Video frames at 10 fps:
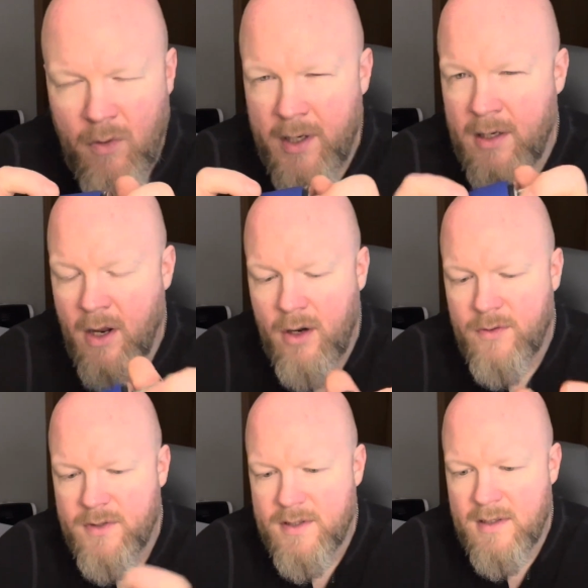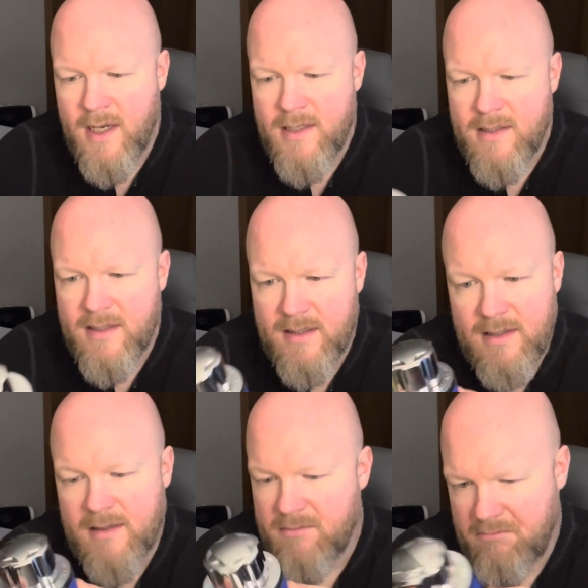woody notes.
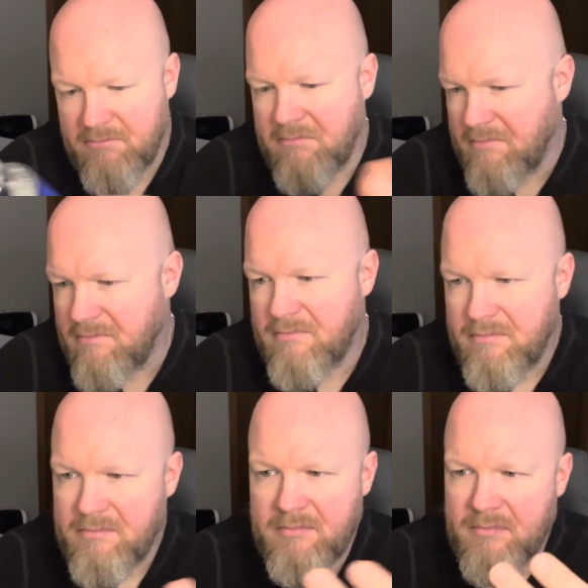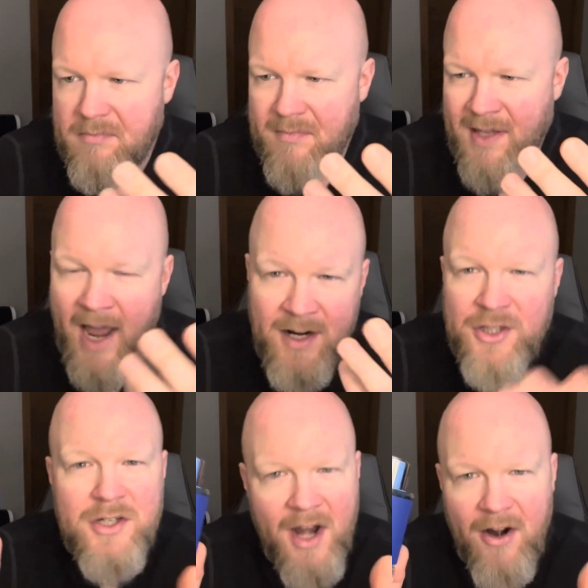It's kind of
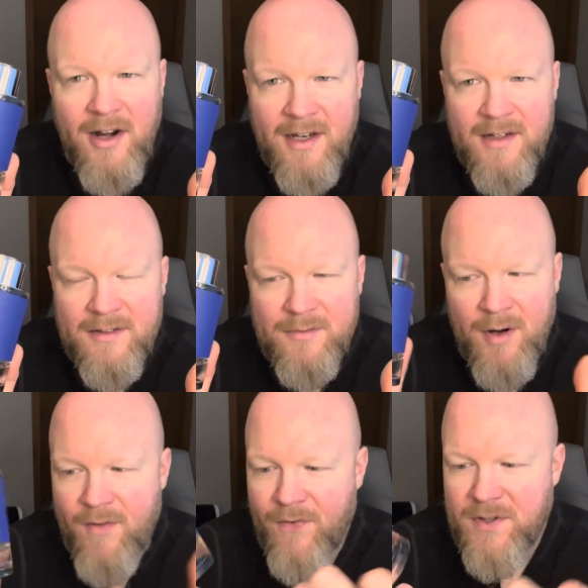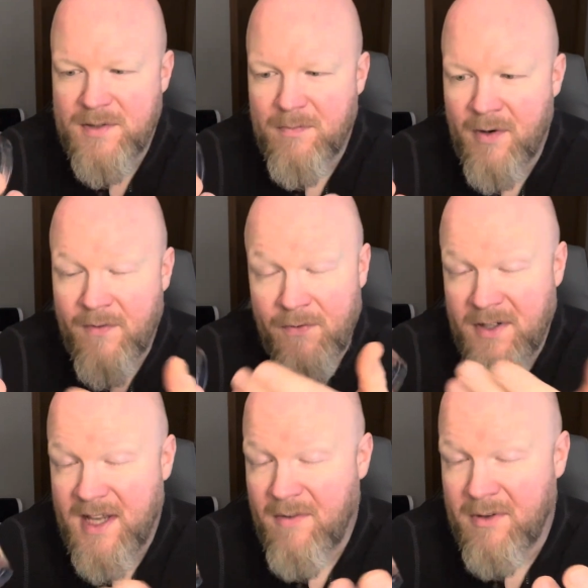generic. When it first
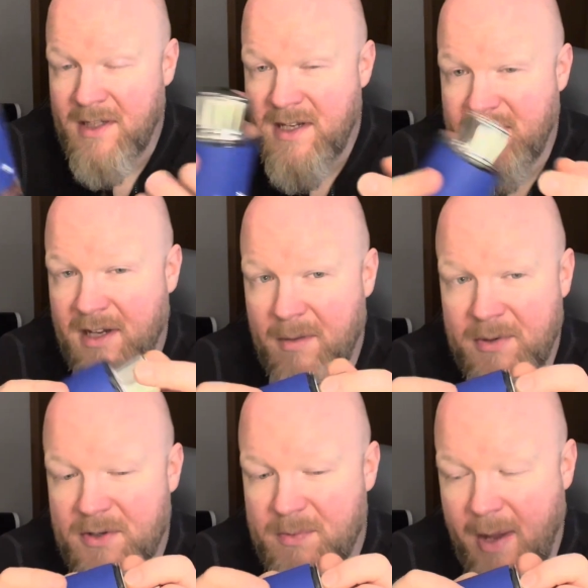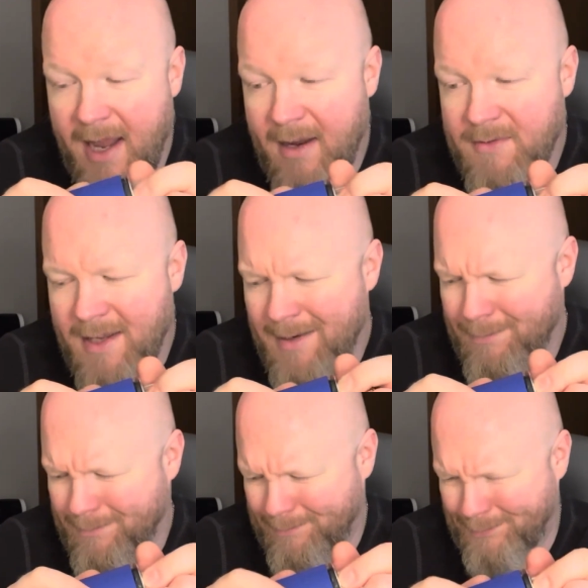got released a couple years back, I was like,
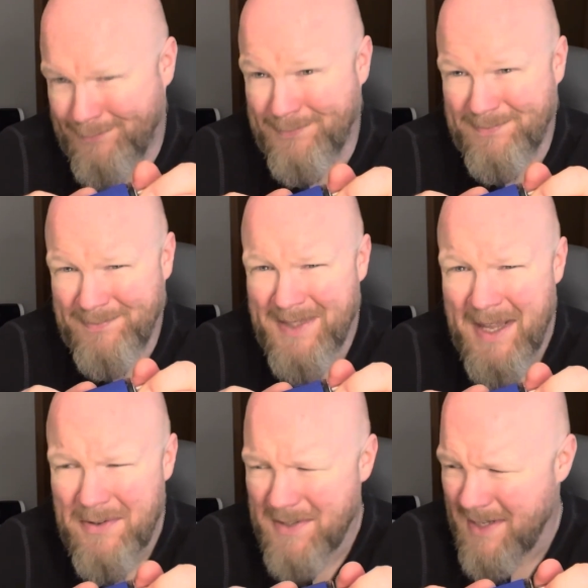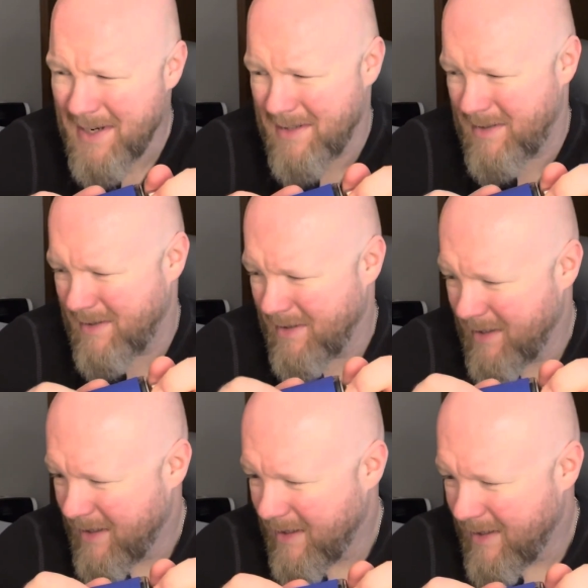"The hell is this?
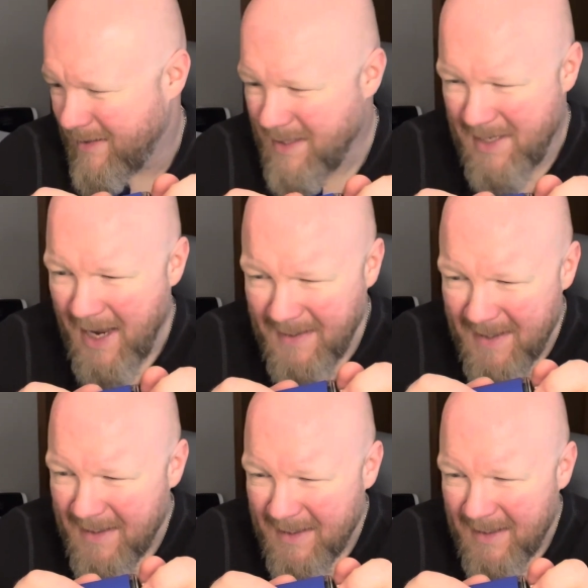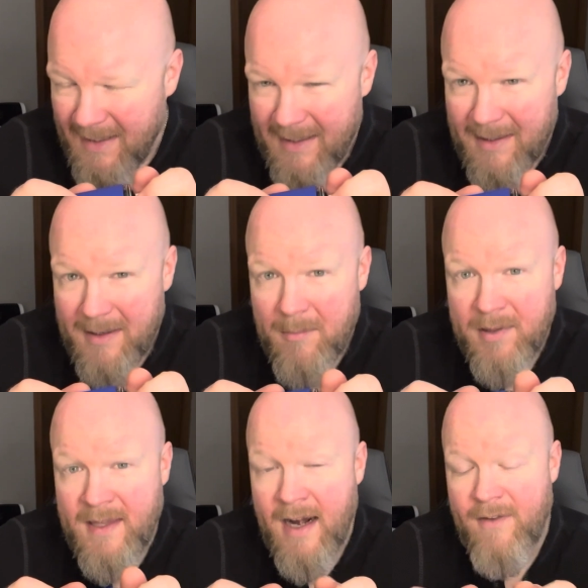That's it?"
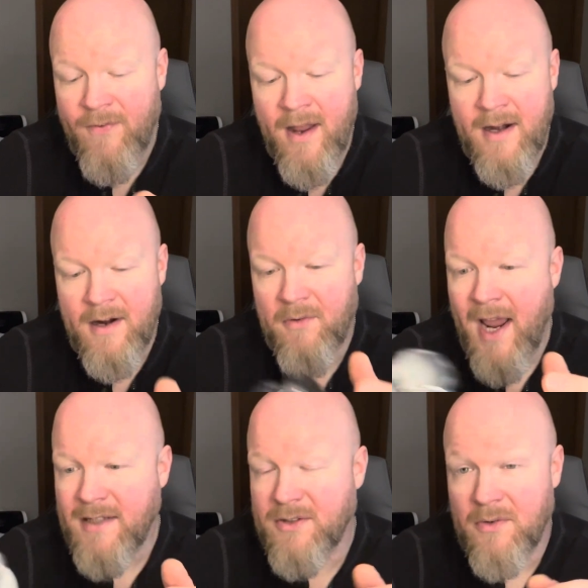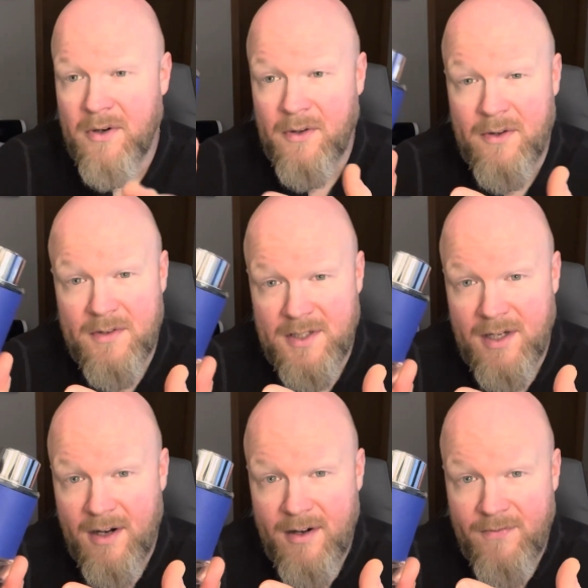But then I found it at a Rackstore earlier this
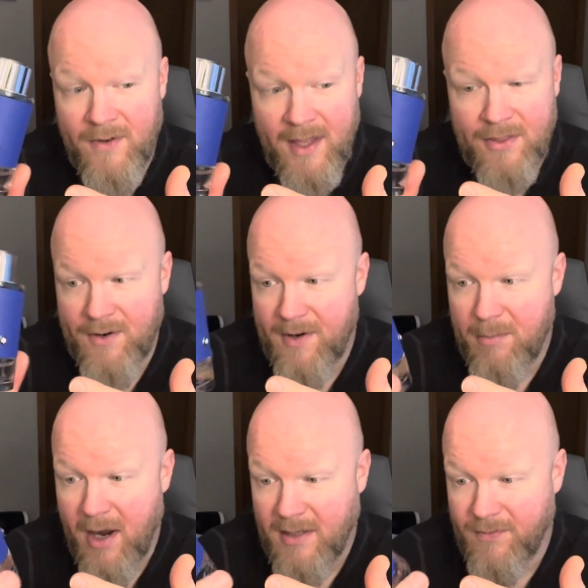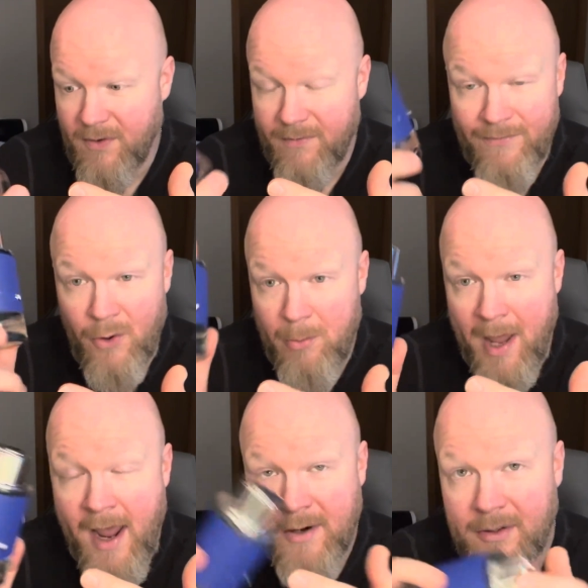year for like $30 for a full
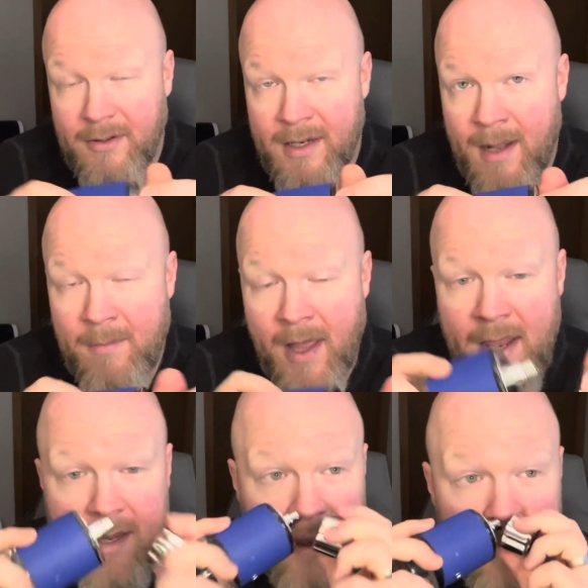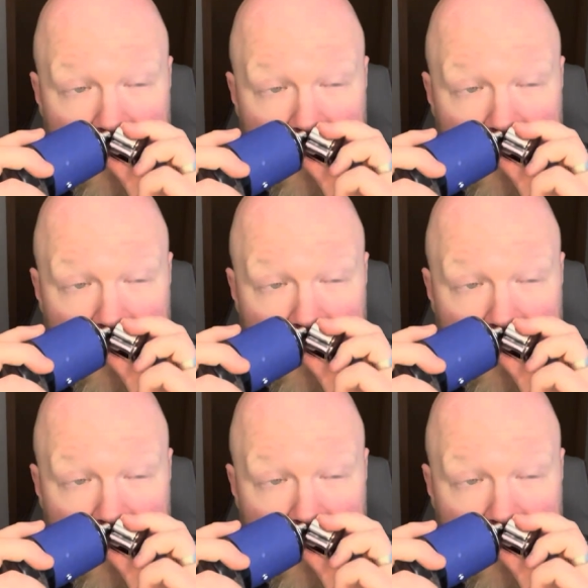bottle, and I'm like,